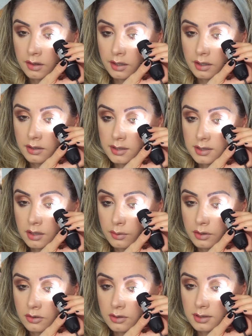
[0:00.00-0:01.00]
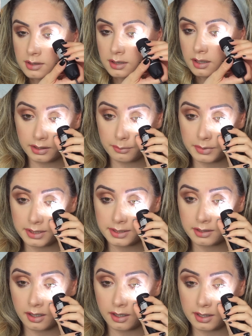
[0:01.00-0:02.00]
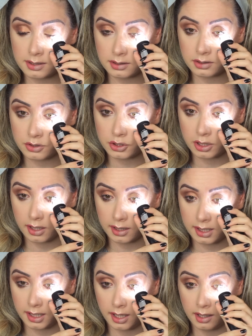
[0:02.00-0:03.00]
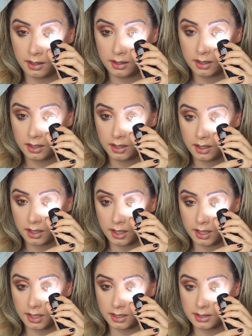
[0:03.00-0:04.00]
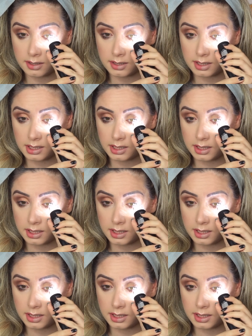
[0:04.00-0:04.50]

That is so interesting. The mascara isn't as chunky and